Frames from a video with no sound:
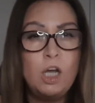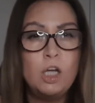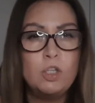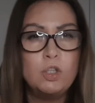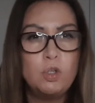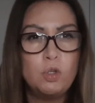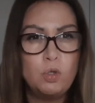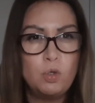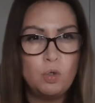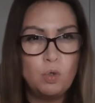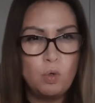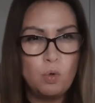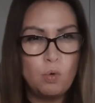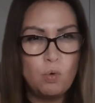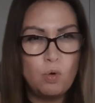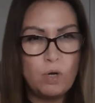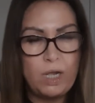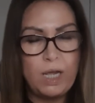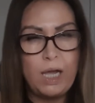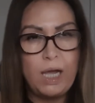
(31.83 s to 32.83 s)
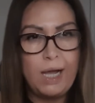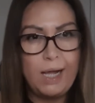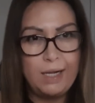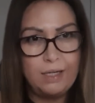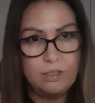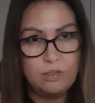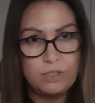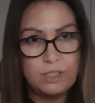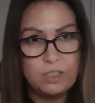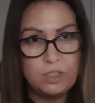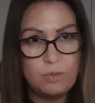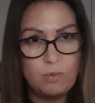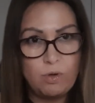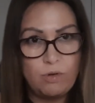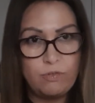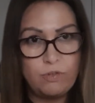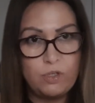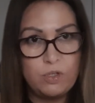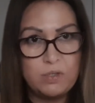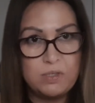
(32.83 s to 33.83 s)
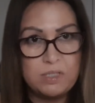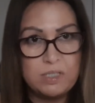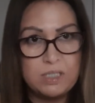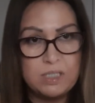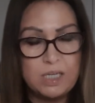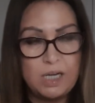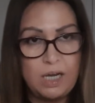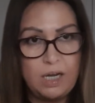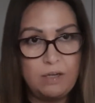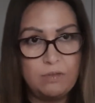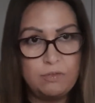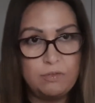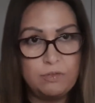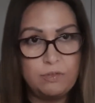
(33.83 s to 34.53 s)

the core algorithm of yourself